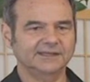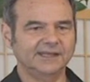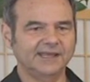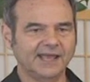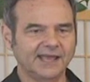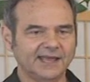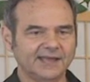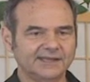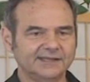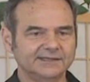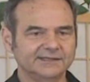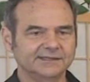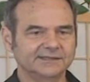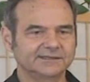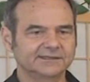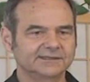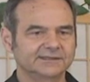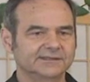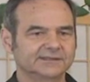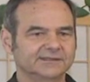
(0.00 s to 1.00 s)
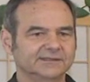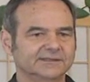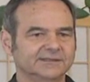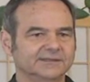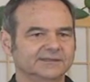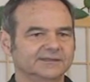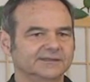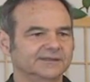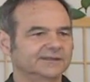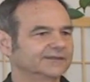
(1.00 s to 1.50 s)
Yet,
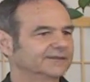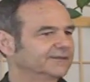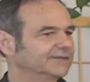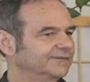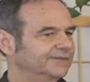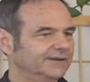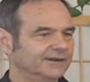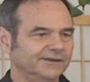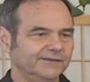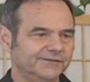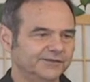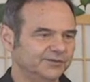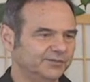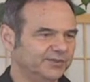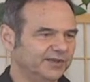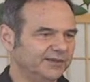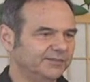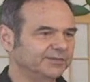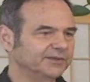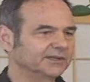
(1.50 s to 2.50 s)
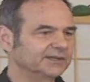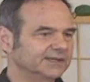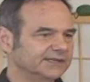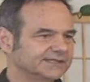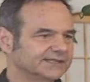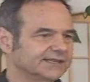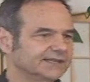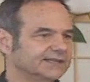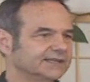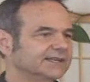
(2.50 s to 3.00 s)
very few people
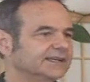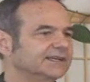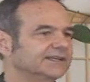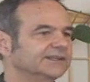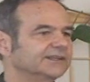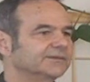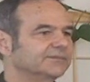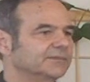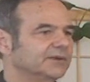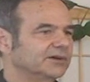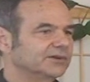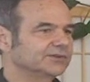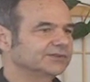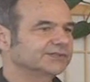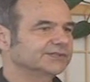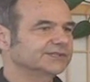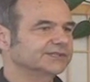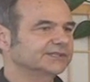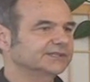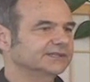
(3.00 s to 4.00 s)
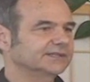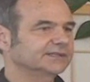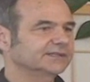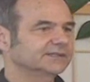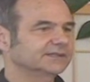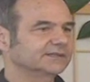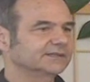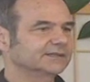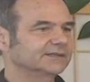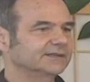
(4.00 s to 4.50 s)
listen in the most
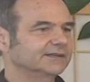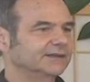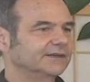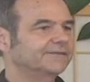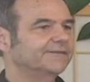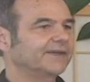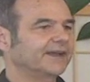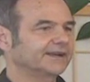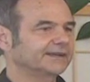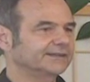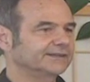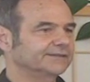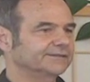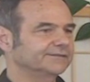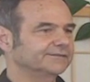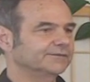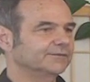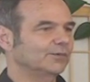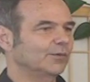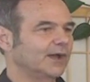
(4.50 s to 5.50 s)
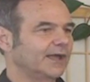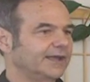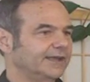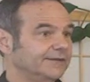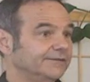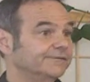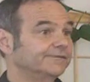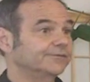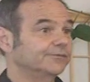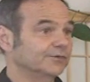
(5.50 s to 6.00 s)
effective
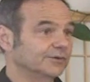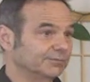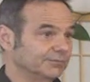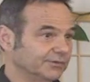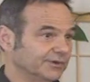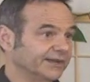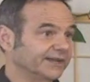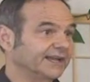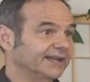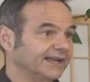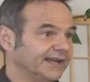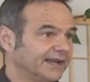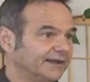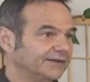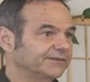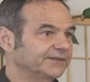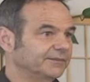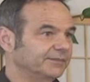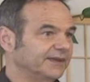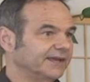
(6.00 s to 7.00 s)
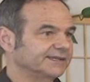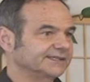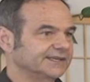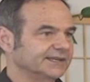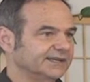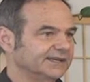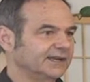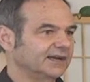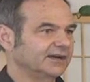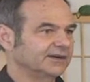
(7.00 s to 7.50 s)
way for bringing out the
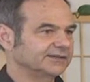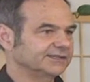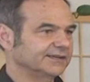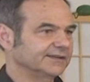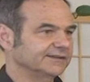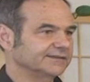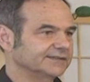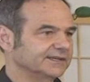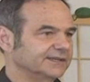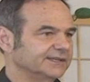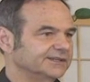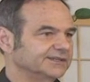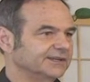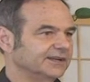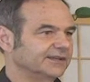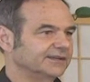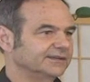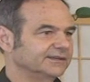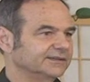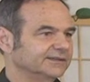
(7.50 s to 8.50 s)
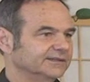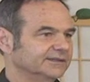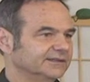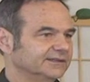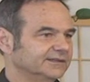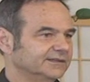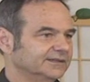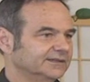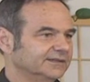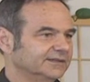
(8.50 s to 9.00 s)
best in ourselves and each other.
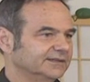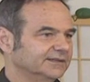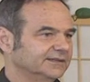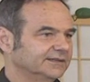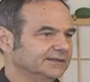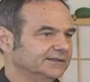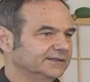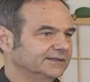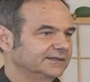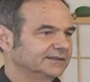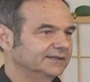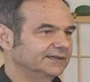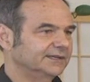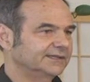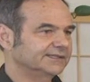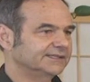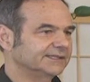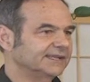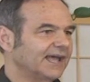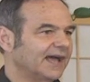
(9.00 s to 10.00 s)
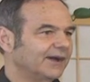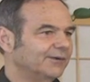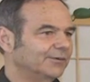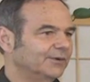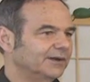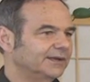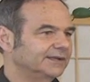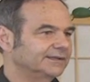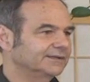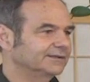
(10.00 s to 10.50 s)
It's not
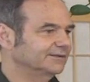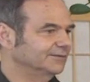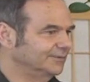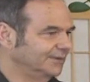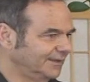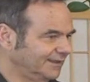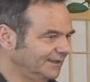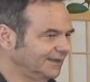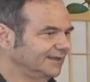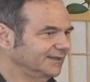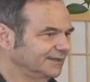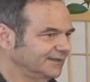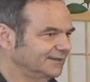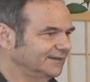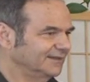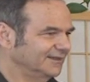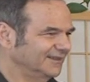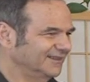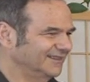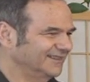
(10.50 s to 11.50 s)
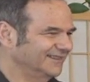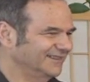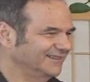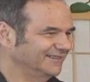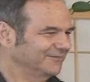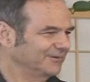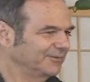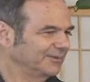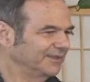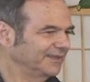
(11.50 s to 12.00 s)
what we think
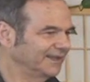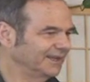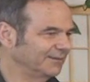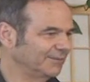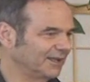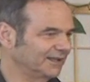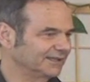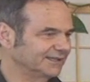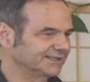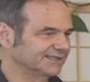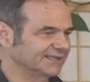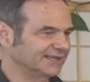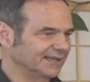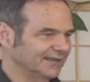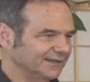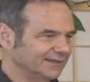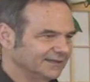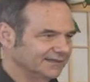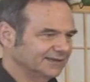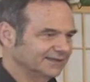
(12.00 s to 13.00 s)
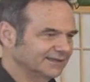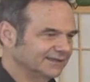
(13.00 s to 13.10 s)
when we think about listening.